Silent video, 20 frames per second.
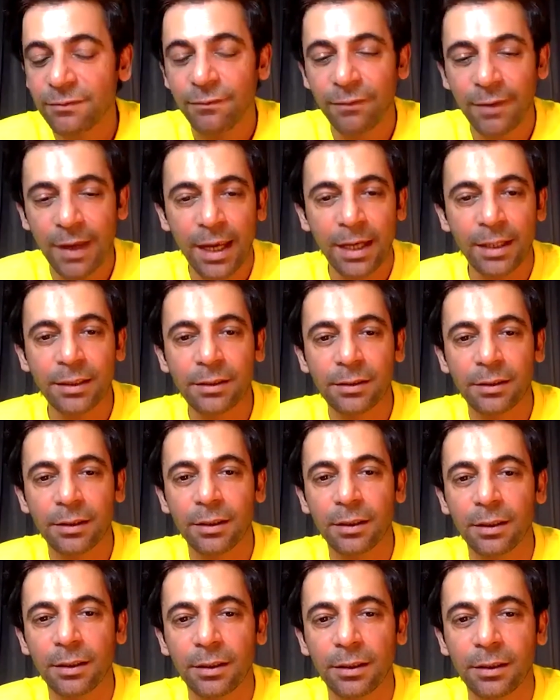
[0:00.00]
fan
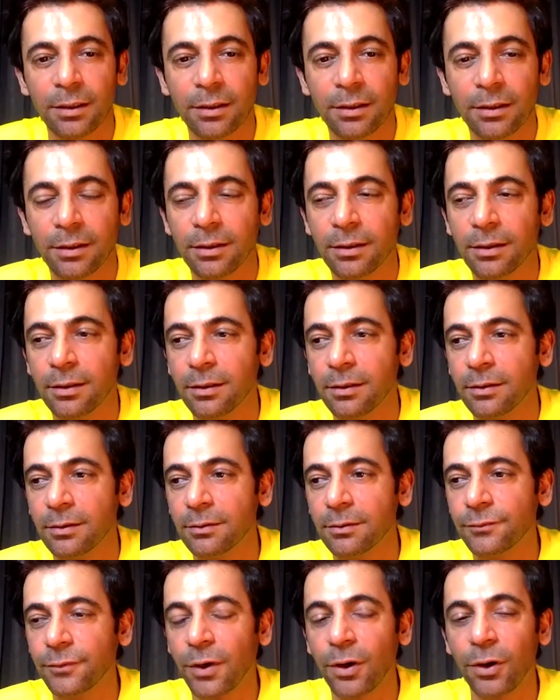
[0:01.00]

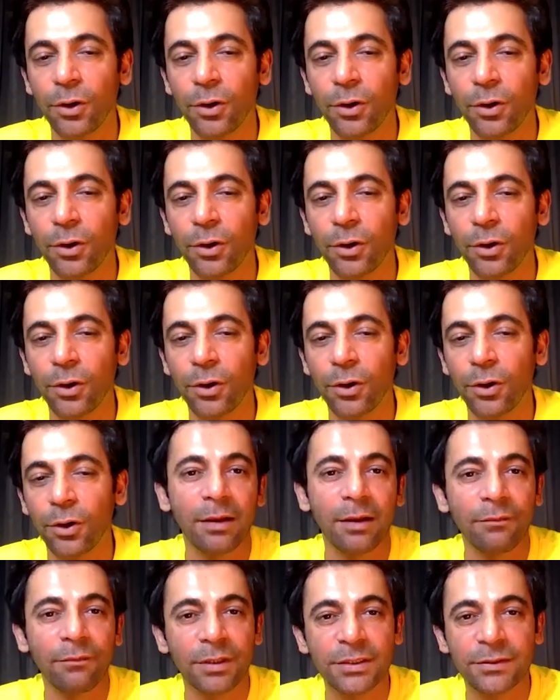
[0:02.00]
for a long time. I
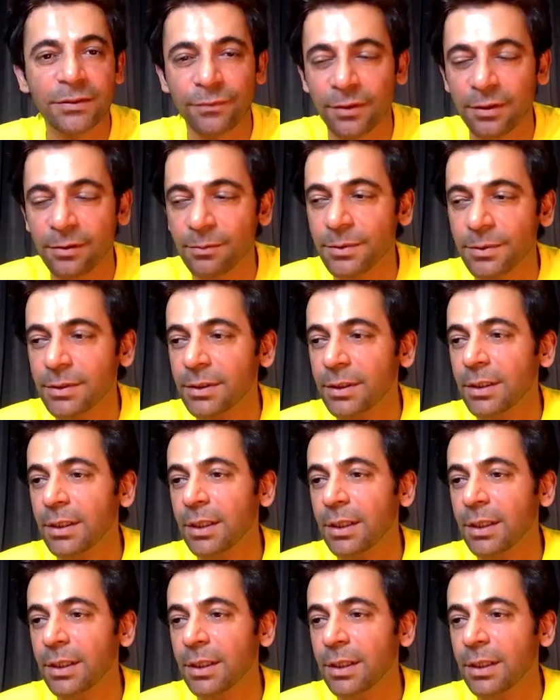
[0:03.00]
loved his films,